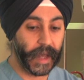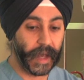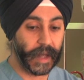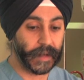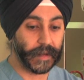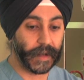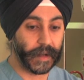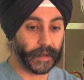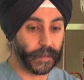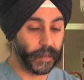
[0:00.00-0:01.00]
And
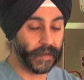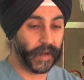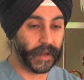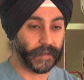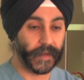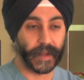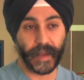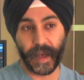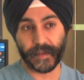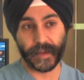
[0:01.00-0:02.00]
we've had
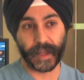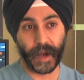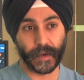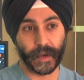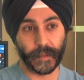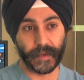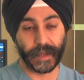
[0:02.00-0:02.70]
fantastic outcomes.